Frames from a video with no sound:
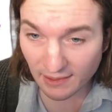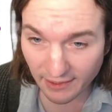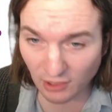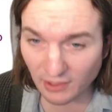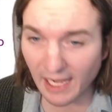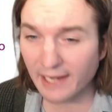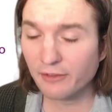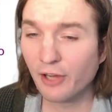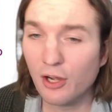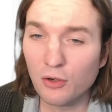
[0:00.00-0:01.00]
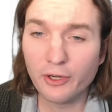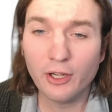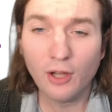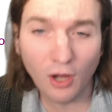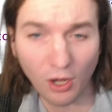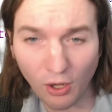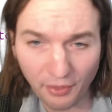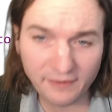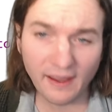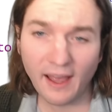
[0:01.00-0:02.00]
little line of code
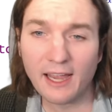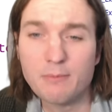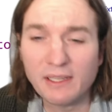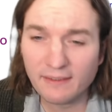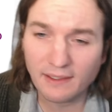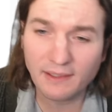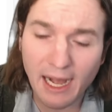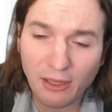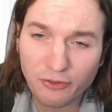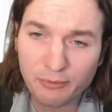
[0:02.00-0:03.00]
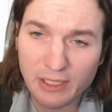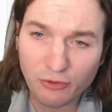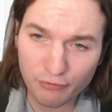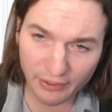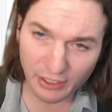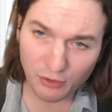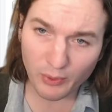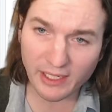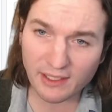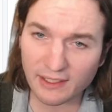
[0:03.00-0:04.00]
all the time because it allows me to very
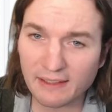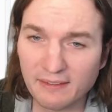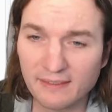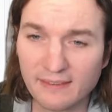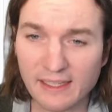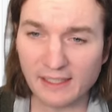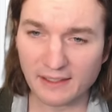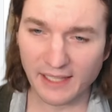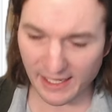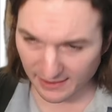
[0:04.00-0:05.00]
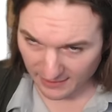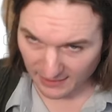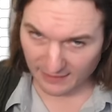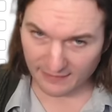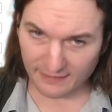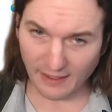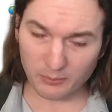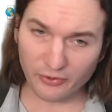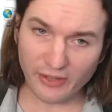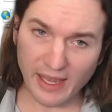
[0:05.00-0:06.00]
quickly see like a
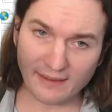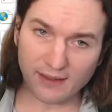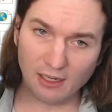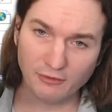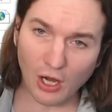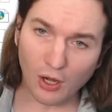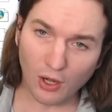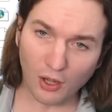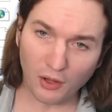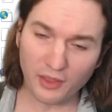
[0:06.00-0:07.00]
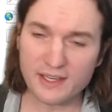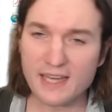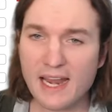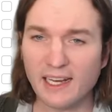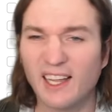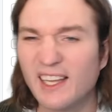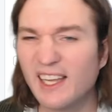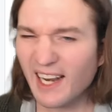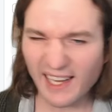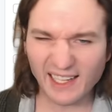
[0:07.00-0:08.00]
subset of all the data,
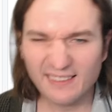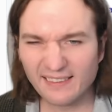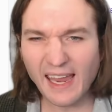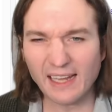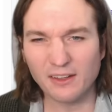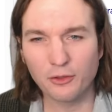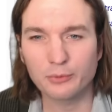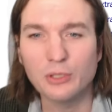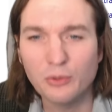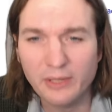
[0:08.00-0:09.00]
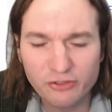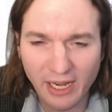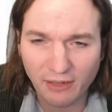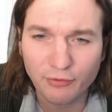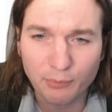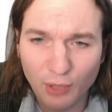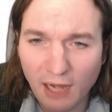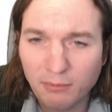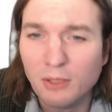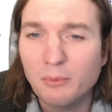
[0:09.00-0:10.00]
and I can scan through and check for
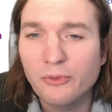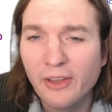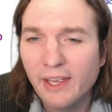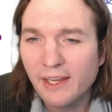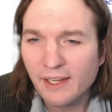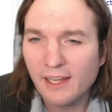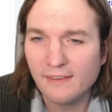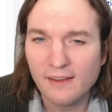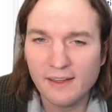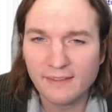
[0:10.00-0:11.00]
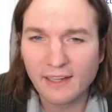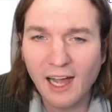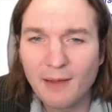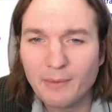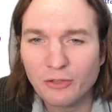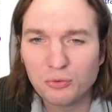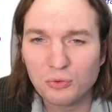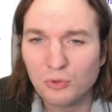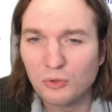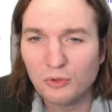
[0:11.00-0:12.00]
problems. It's a common
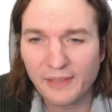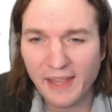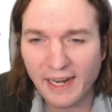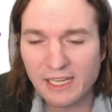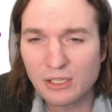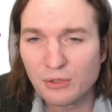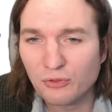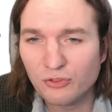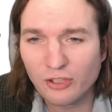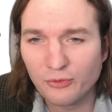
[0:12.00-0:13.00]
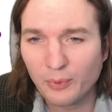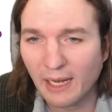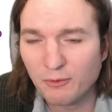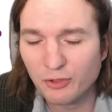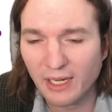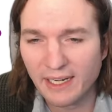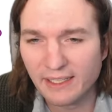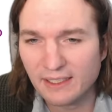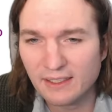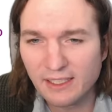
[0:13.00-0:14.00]
tool that I use just when I'm trying
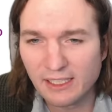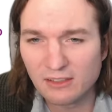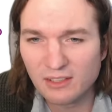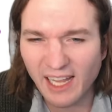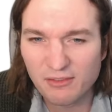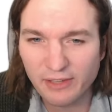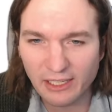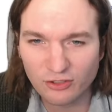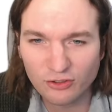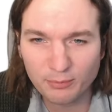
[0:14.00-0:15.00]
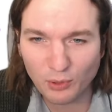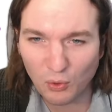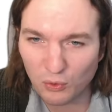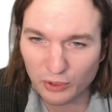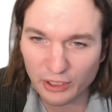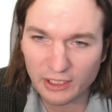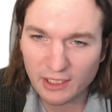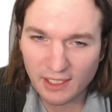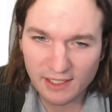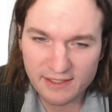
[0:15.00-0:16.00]
to, kind of explore
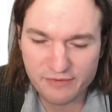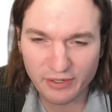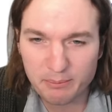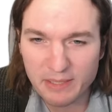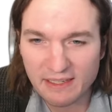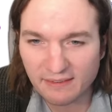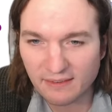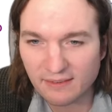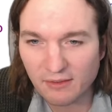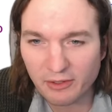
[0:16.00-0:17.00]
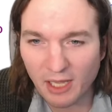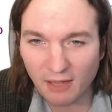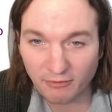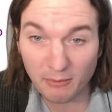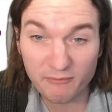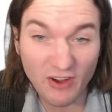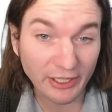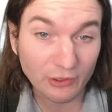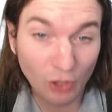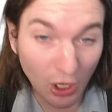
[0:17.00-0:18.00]
different pieces of a
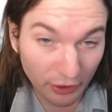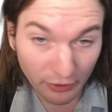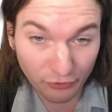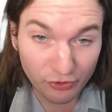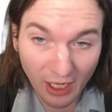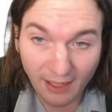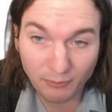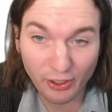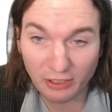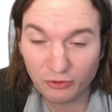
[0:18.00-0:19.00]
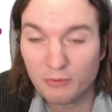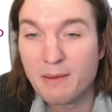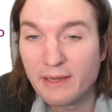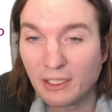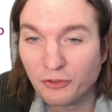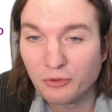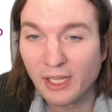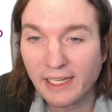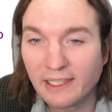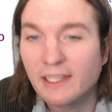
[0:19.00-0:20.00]
very large object. So maybe I'll do
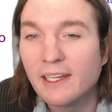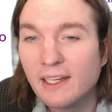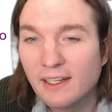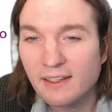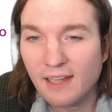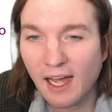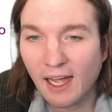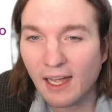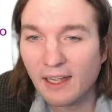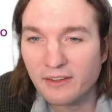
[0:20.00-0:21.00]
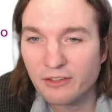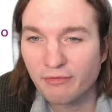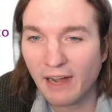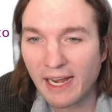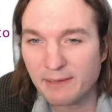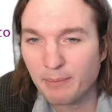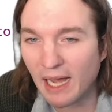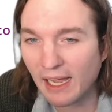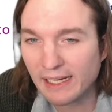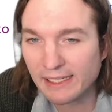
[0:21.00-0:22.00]
like divide
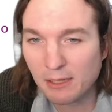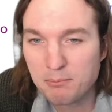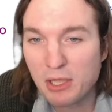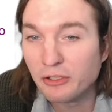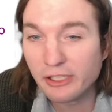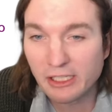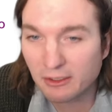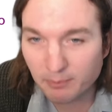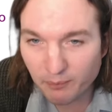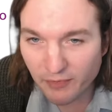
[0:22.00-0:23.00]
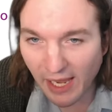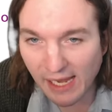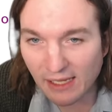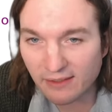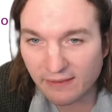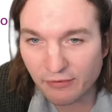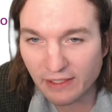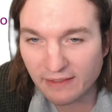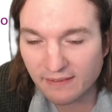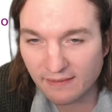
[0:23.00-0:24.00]
by 1,000,000. And if
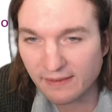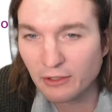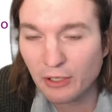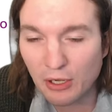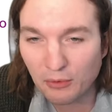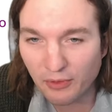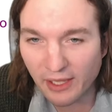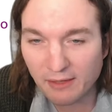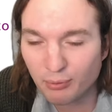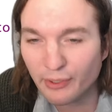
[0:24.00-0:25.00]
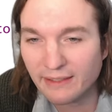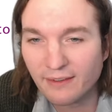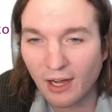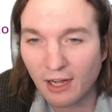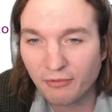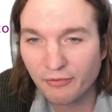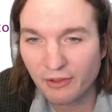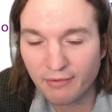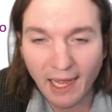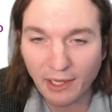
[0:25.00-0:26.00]
it's 0, then print off
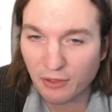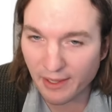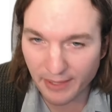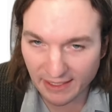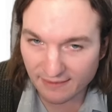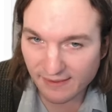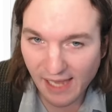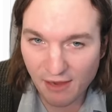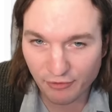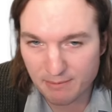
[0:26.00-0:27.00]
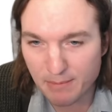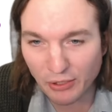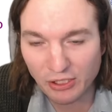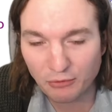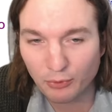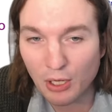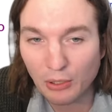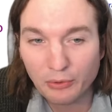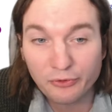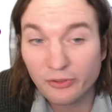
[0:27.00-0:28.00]
the value. That way I can see every 1,000,000
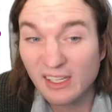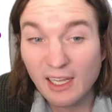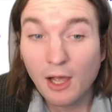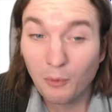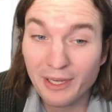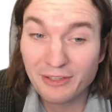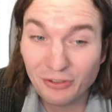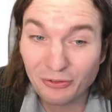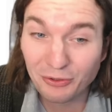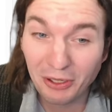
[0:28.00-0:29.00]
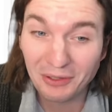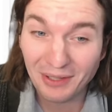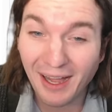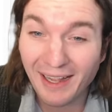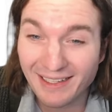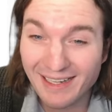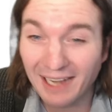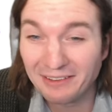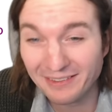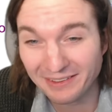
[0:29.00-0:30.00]
rows, which is a lot
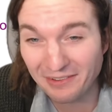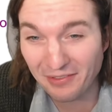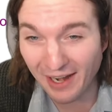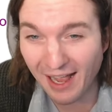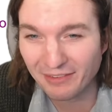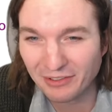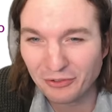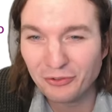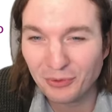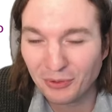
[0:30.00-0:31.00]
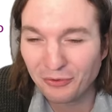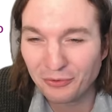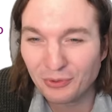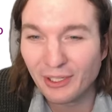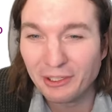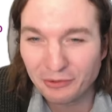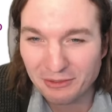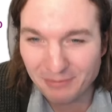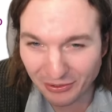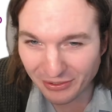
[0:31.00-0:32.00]
nicer than having to scroll through
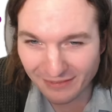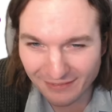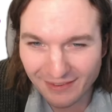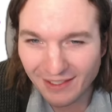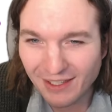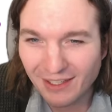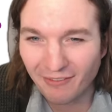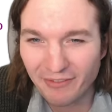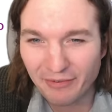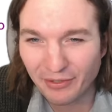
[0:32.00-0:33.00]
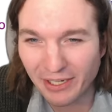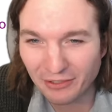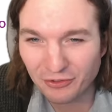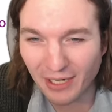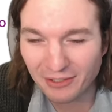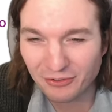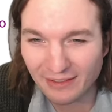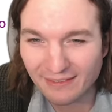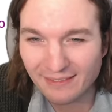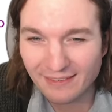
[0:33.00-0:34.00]
literally millions of different
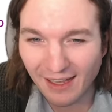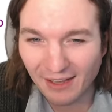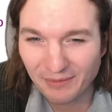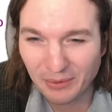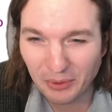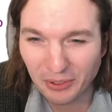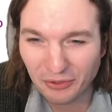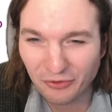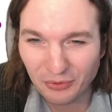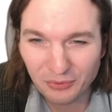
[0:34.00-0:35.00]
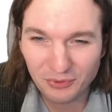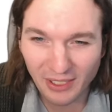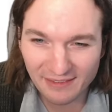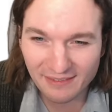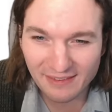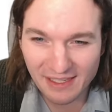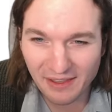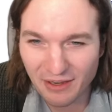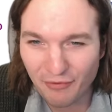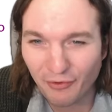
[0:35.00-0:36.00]
extractions in order to like see
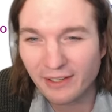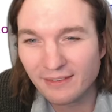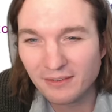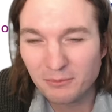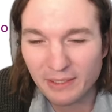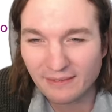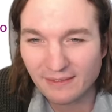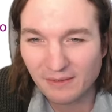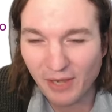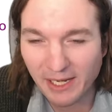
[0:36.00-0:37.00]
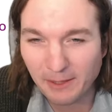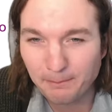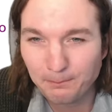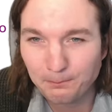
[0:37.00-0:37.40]
the different pieces of data.